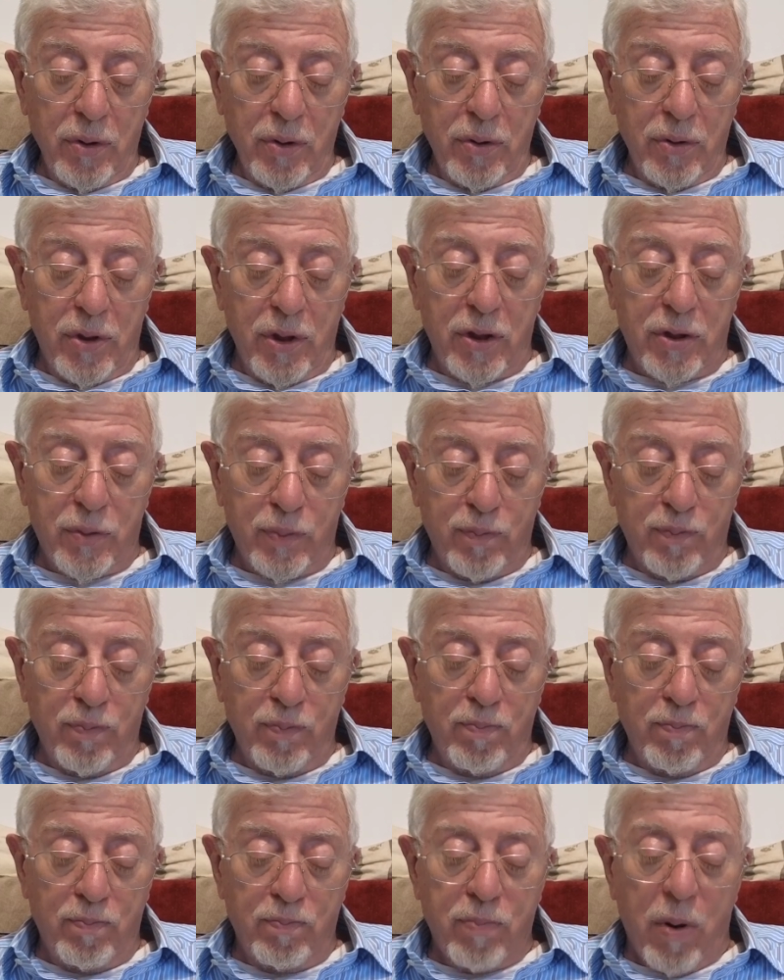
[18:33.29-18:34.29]
this
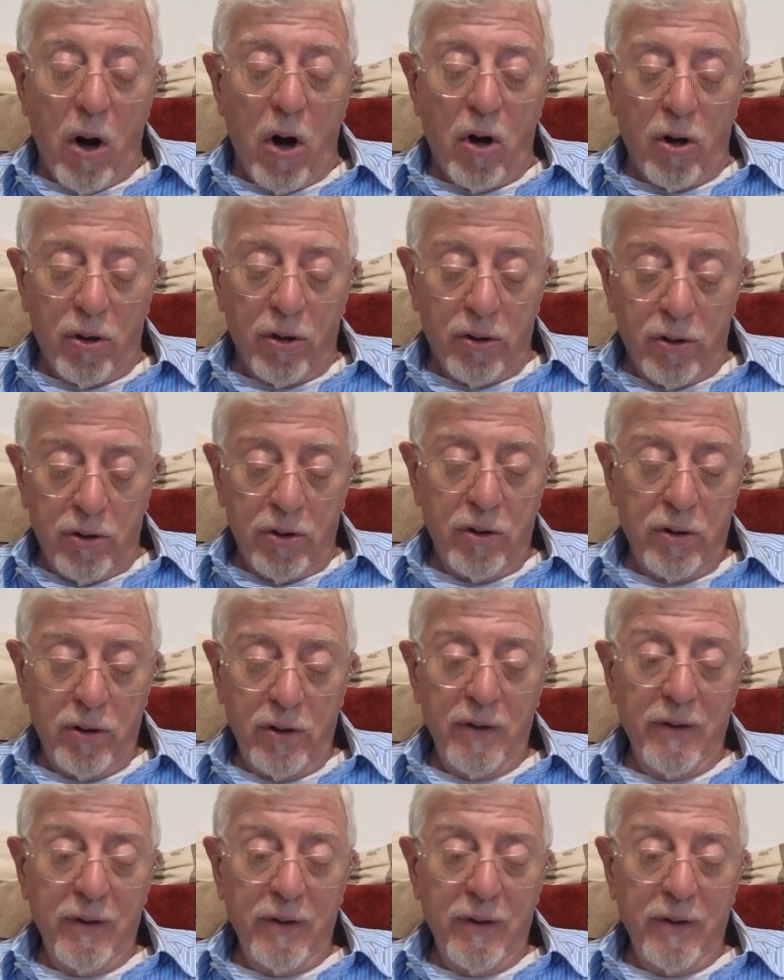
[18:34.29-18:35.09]
bond,